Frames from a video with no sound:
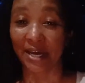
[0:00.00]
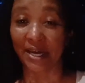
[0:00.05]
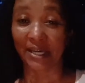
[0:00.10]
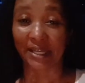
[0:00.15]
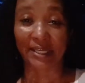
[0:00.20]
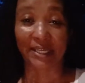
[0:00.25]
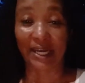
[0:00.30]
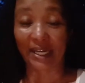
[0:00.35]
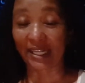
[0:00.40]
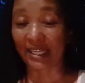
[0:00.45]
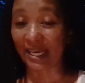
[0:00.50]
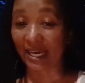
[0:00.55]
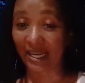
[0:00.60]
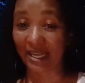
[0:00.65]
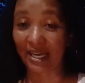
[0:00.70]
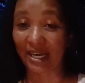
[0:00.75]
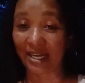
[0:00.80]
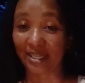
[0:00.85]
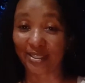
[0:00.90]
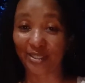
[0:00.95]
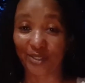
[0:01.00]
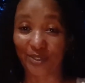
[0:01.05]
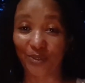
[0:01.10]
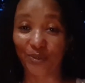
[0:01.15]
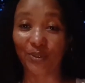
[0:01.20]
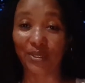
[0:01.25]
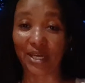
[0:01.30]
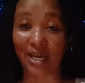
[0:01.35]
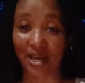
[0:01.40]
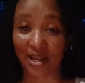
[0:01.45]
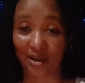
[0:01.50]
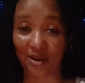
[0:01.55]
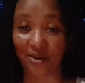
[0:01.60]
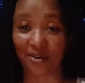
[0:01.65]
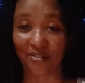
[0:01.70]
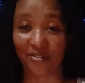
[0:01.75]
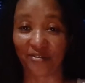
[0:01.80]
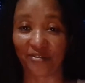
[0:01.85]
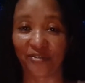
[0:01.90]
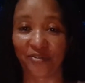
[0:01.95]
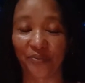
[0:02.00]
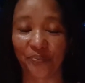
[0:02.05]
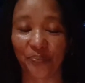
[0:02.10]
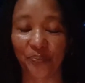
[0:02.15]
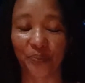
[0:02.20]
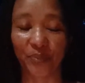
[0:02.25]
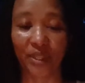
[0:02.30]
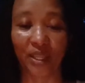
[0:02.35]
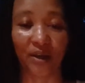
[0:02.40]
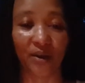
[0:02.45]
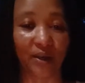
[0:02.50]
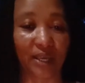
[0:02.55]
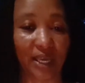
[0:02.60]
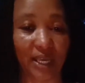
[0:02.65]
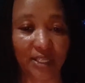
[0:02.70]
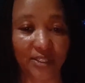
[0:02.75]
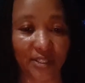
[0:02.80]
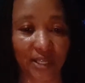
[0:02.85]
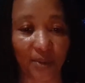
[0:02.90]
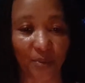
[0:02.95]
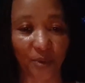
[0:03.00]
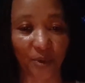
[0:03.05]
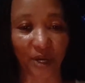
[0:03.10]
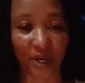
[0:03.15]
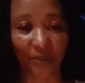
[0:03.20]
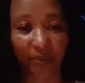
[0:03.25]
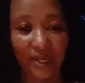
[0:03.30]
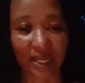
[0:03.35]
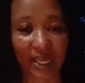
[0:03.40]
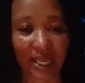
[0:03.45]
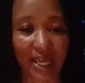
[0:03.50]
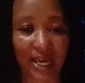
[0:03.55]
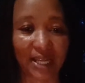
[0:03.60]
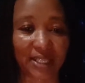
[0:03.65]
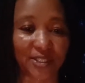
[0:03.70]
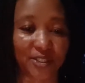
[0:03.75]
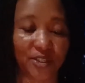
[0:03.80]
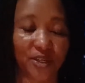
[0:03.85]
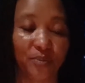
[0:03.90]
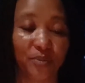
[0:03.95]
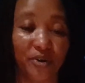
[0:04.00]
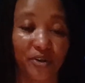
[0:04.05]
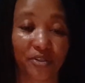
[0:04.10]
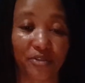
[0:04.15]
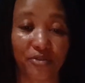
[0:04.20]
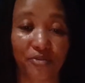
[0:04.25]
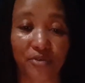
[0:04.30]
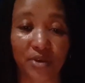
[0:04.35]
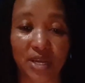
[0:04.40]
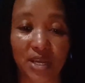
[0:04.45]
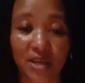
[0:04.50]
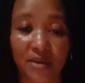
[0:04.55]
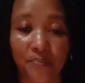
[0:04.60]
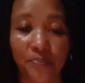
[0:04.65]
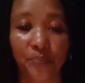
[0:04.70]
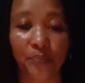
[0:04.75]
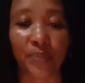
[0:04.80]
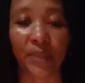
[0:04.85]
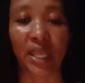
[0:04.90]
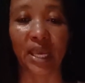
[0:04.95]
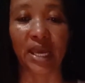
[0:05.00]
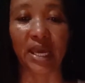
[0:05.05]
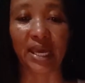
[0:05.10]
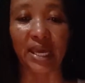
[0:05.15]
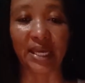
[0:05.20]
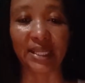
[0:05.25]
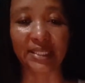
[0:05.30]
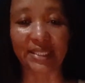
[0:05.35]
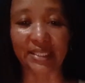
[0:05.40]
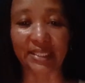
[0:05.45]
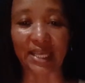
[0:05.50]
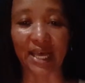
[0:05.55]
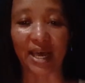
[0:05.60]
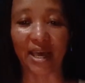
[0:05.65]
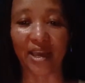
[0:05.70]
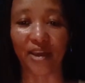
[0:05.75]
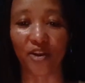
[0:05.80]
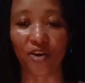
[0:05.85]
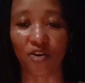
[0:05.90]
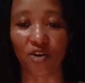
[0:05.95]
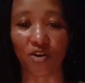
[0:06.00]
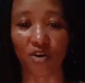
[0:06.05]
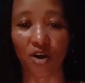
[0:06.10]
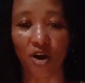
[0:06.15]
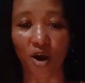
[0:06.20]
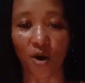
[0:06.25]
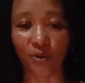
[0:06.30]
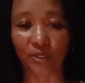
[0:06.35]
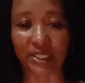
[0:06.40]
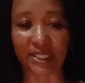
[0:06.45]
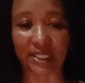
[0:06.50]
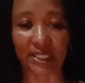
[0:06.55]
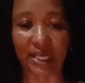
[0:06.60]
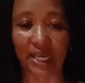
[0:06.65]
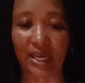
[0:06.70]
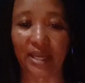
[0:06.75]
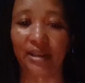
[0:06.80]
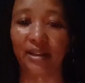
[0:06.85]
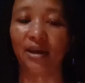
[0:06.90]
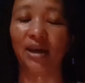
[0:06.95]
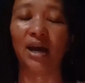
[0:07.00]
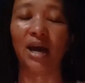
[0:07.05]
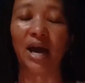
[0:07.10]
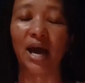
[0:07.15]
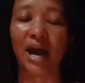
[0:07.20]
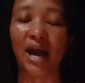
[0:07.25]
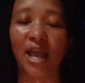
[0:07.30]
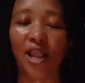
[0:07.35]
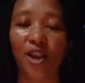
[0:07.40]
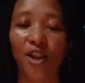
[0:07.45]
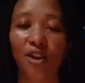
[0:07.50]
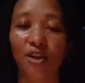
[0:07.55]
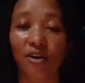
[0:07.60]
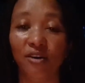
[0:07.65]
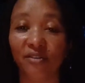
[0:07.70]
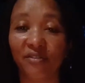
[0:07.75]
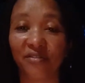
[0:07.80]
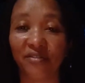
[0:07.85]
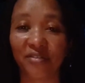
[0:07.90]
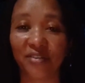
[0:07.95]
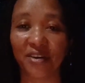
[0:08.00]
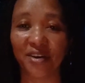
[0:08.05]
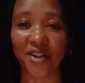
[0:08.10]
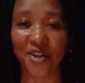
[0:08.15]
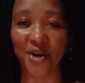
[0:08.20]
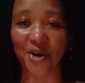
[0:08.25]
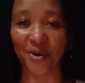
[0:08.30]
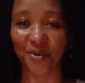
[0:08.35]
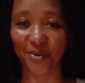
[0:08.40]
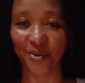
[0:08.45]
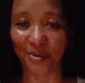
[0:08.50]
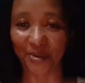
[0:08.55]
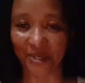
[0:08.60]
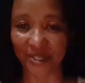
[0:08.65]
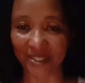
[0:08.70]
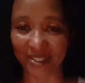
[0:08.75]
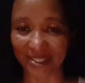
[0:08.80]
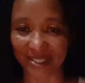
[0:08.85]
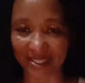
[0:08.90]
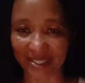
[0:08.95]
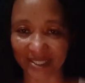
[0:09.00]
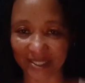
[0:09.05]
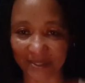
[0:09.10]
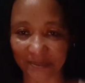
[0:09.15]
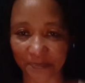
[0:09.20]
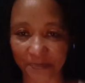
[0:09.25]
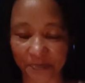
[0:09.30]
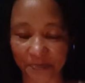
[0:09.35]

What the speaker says: That kind of attitude I love. Okay, so I'm going with the cats. Number 3, inside or outside. I love the outdoors.